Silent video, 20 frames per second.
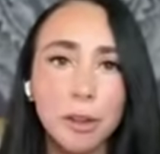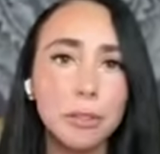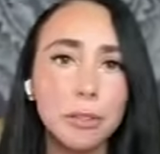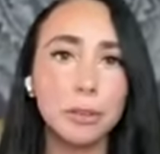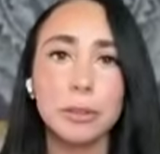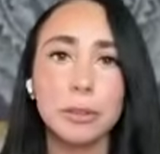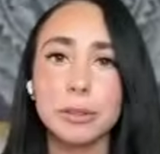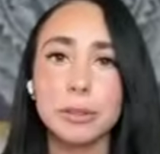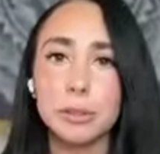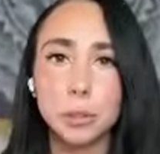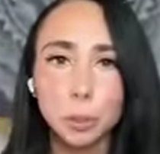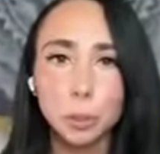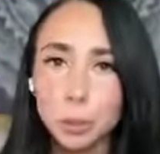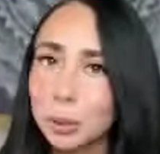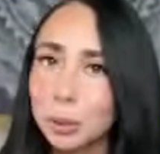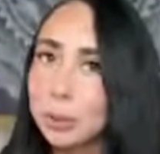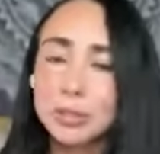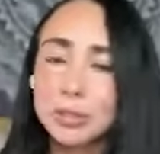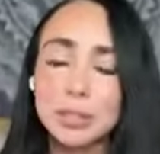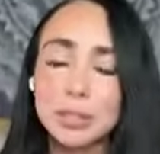all the
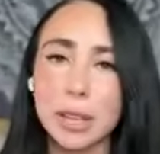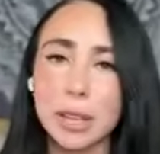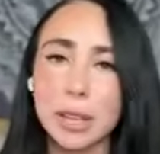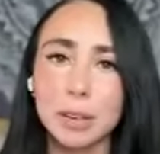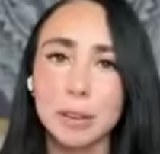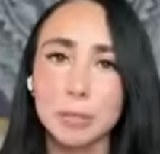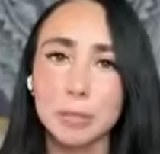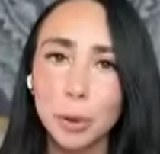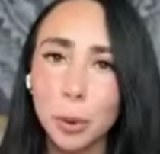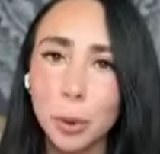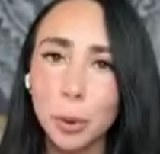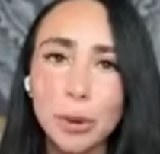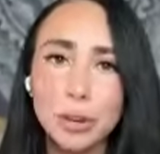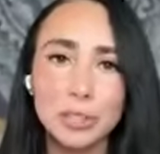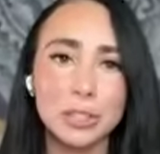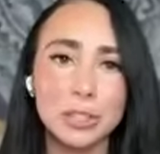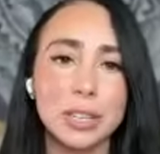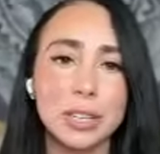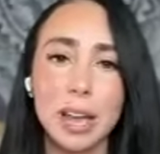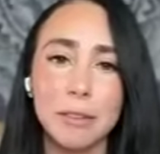tools, like, of
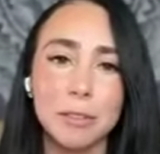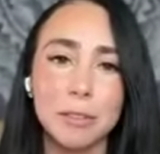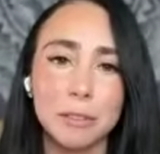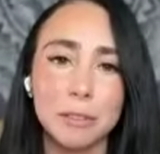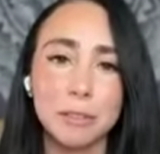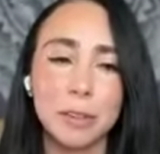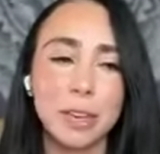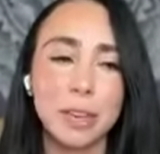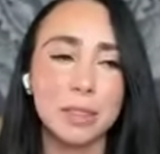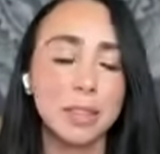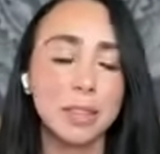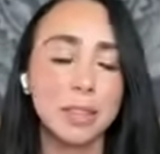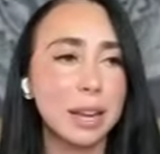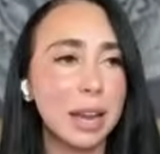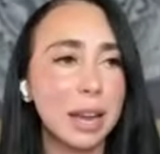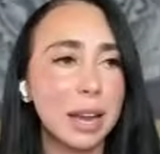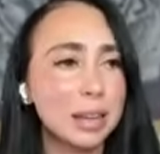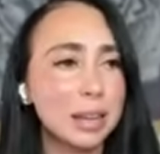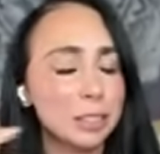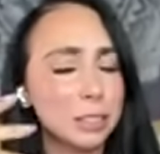course, and I have the faith. I
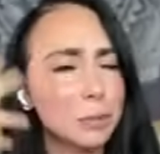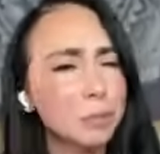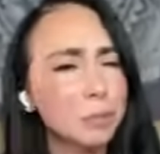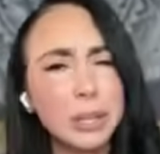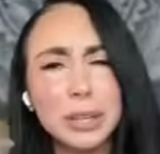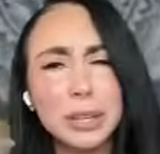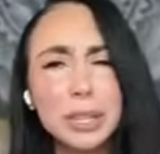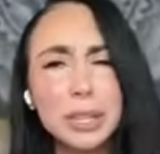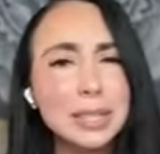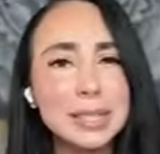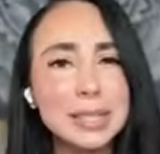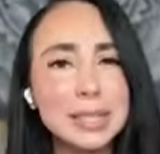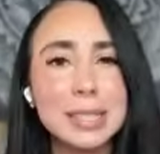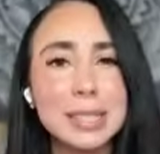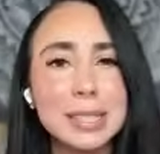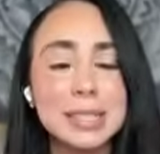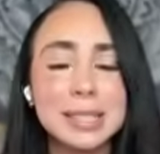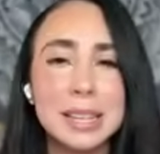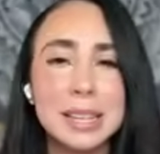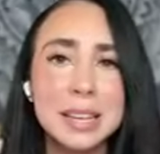had had
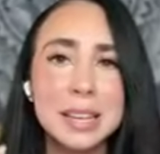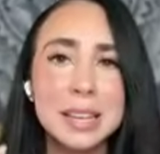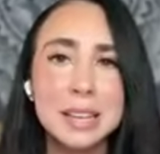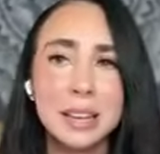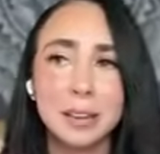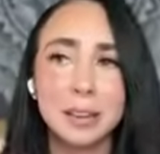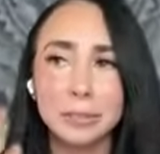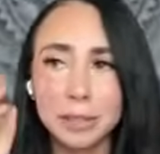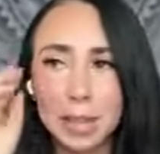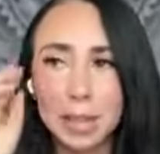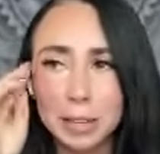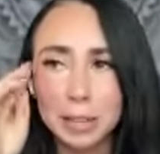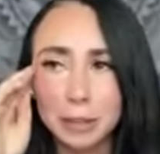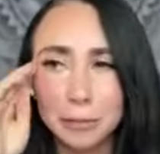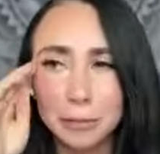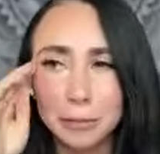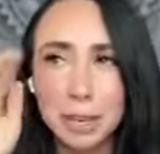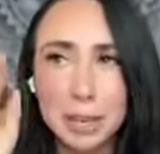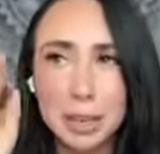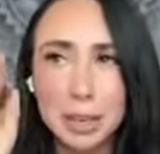experiences of like
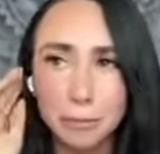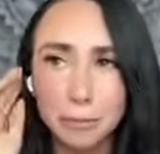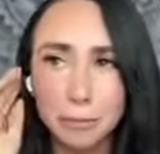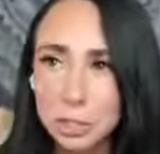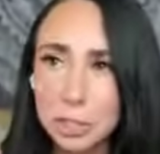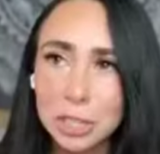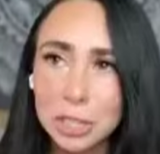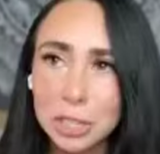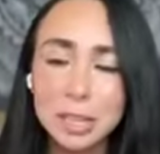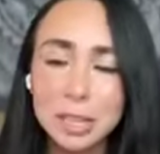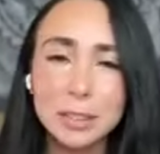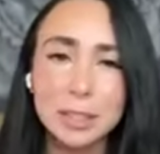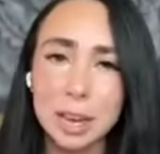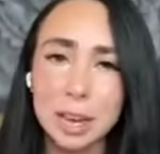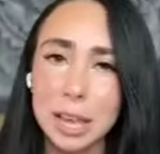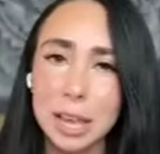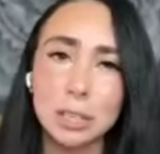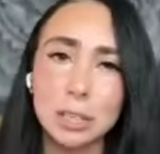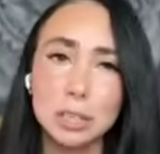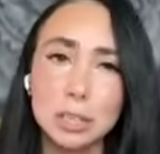envisioning
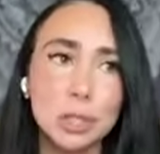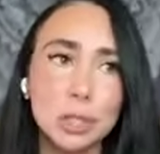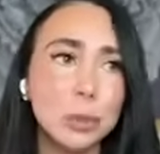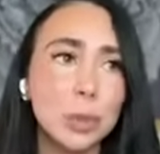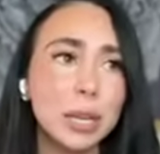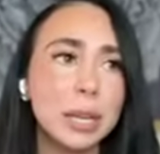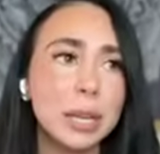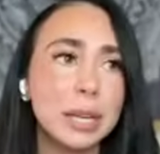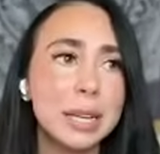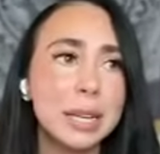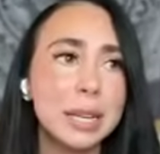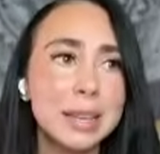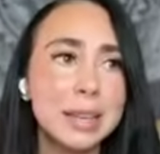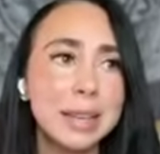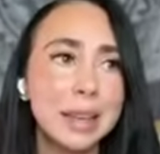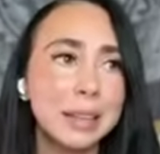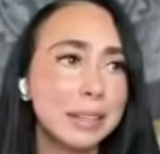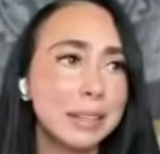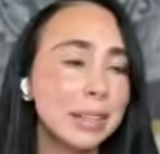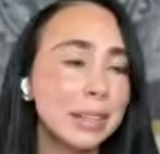that I could do it.
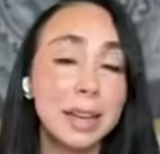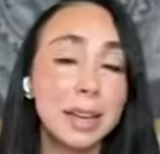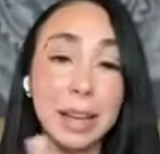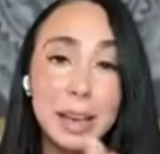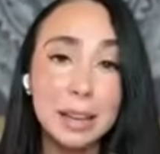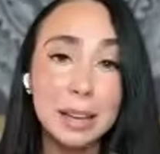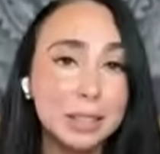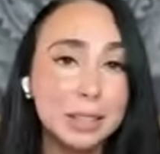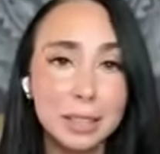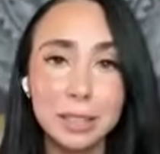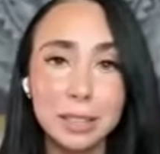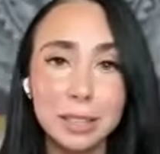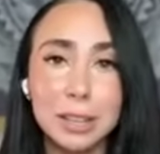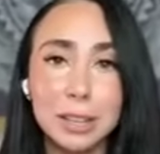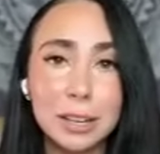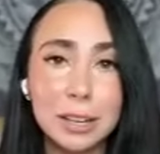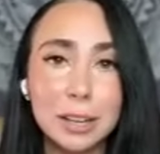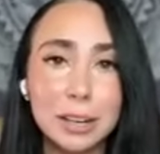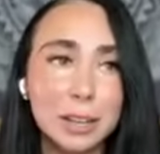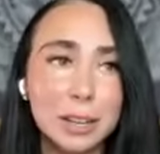And yet I ended the
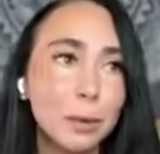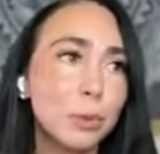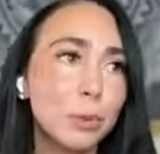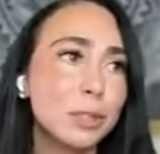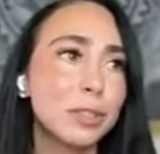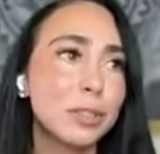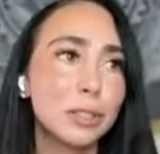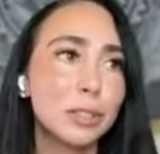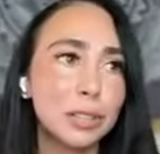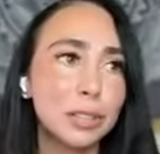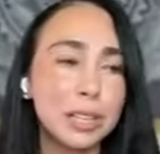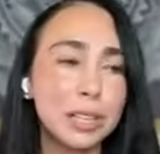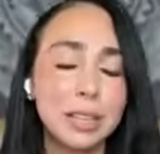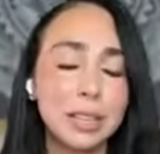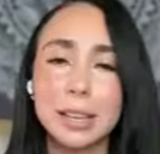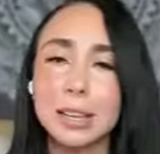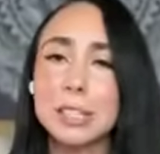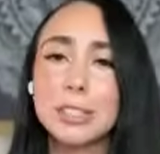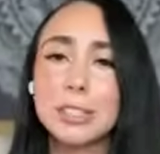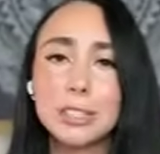year and it was literally
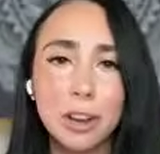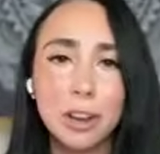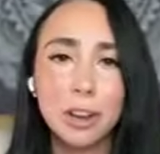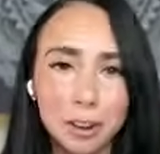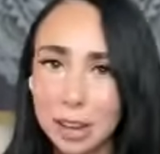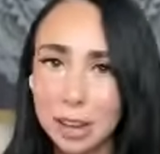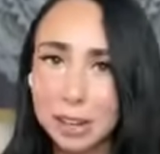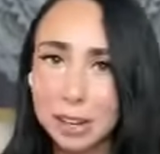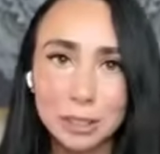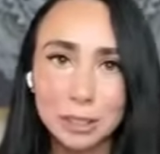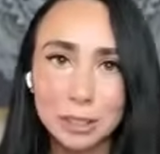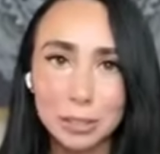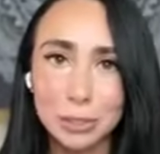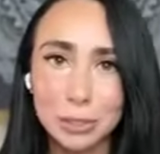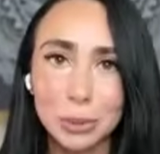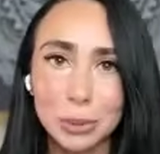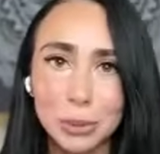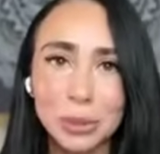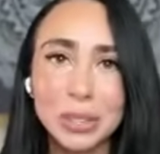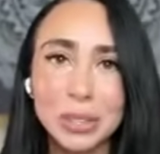like a dark night in the
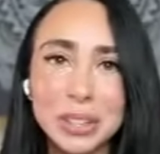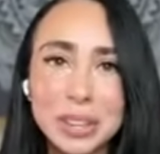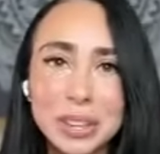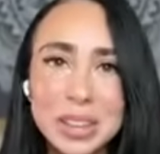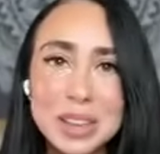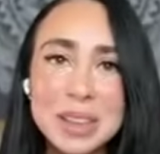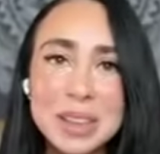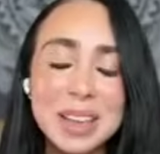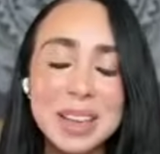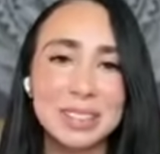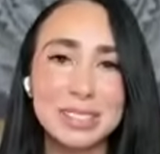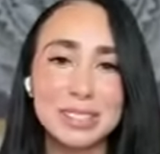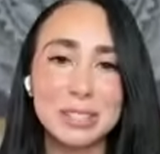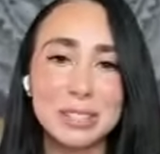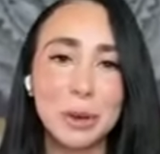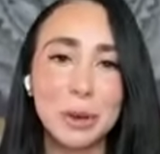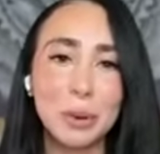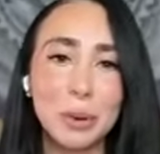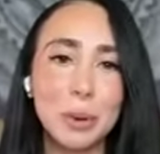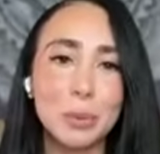soul. And
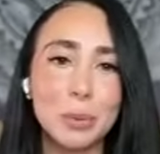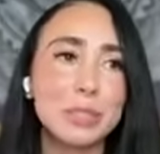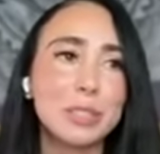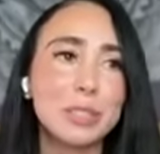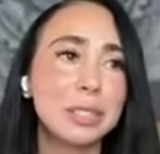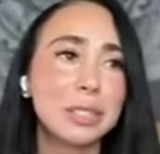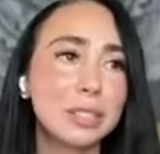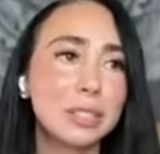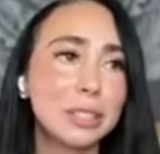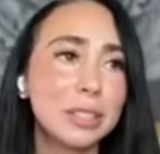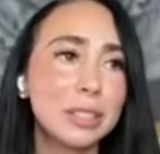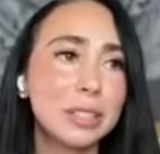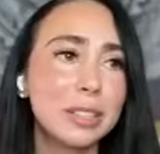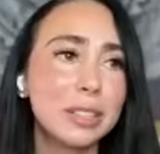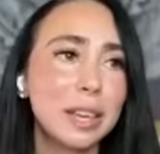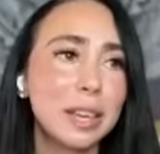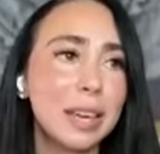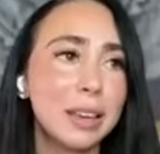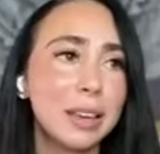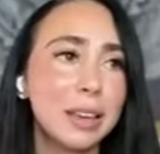so it was literally
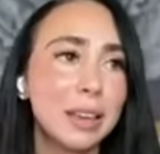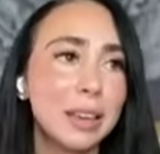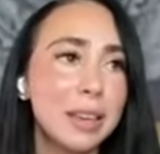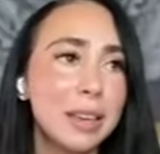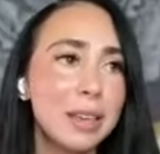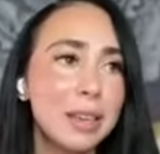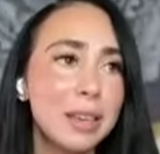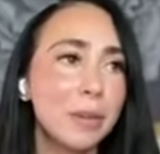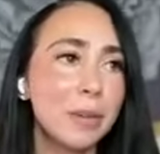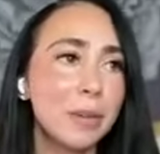like